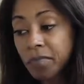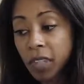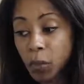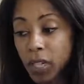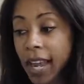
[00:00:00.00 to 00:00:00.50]

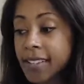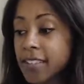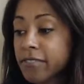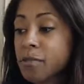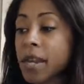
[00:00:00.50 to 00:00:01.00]
what I
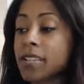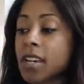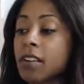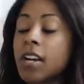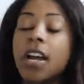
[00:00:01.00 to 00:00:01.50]
did for
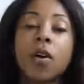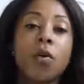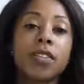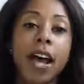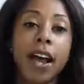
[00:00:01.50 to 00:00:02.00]
myself
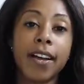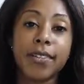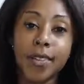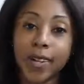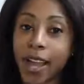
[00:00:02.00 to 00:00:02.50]
was I
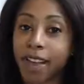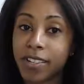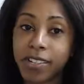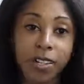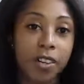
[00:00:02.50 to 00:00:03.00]
took
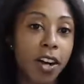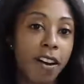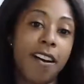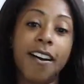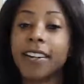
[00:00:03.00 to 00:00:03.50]
every single
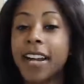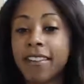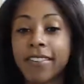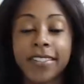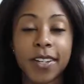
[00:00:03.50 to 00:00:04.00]
card,
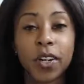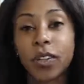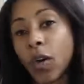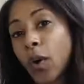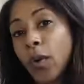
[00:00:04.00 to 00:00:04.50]
every
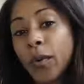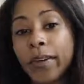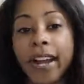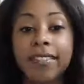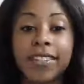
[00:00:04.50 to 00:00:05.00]
single
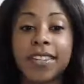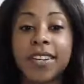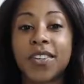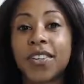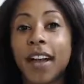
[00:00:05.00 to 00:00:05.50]
loan, every
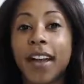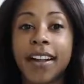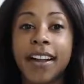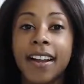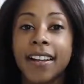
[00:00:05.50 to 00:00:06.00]
single
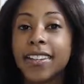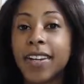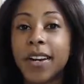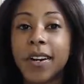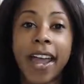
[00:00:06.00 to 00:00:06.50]

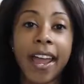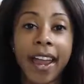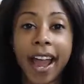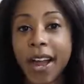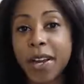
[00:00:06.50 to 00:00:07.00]

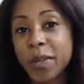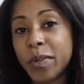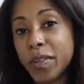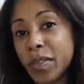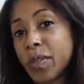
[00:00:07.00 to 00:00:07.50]
hey, I
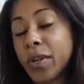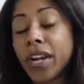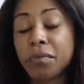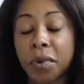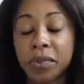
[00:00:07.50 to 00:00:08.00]
owe you, and
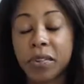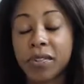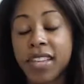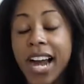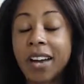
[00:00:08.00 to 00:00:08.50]
I wrote
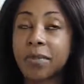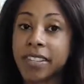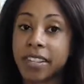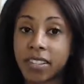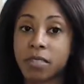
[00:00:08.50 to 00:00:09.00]
those down with
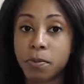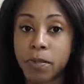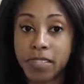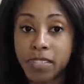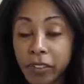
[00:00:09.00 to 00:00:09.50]
the
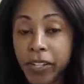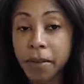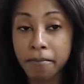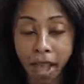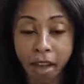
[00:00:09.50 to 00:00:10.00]
specific
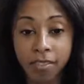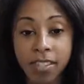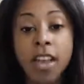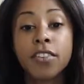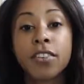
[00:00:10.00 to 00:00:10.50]
amounts
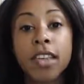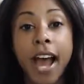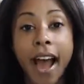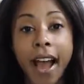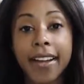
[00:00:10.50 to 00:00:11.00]
so
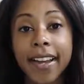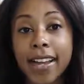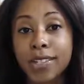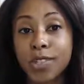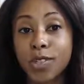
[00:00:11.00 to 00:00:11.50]
that I
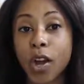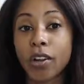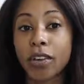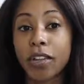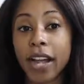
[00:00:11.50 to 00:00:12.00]
can
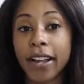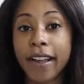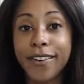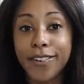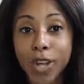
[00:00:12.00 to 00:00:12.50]
start
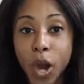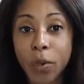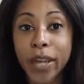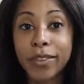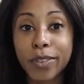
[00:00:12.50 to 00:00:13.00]

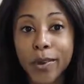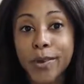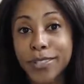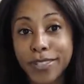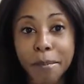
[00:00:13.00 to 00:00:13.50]
knowing
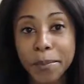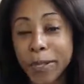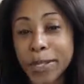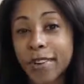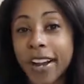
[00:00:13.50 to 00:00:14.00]
those
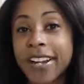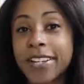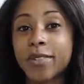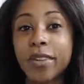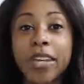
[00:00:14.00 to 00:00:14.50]
numbers, right?
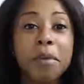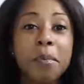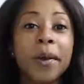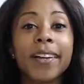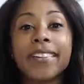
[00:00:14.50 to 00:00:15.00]
It's really
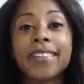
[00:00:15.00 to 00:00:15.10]
important.